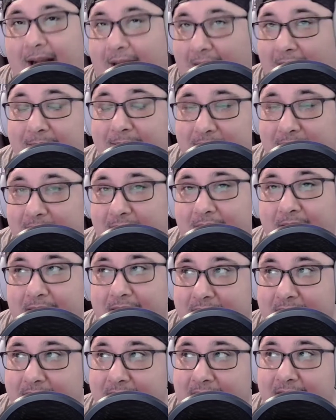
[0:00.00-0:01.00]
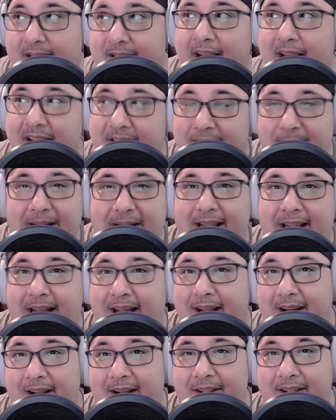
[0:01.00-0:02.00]
I'm serious. It takes me
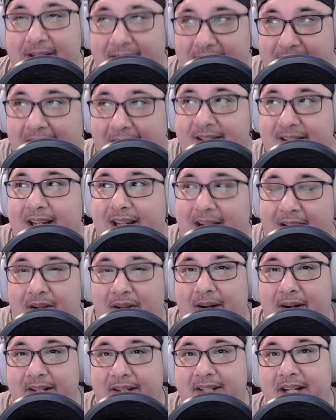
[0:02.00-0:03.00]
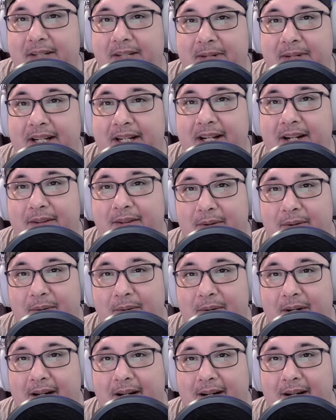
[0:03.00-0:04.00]
that's how long it takes me to get
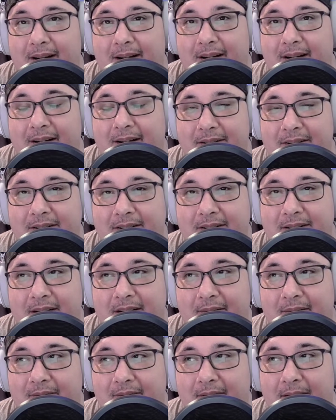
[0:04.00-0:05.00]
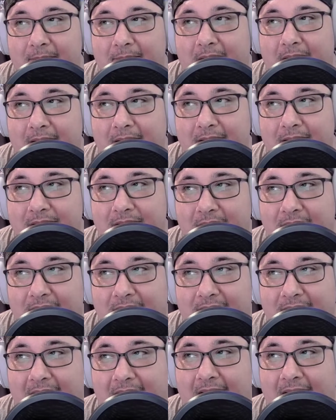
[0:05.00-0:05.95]
through a manga series.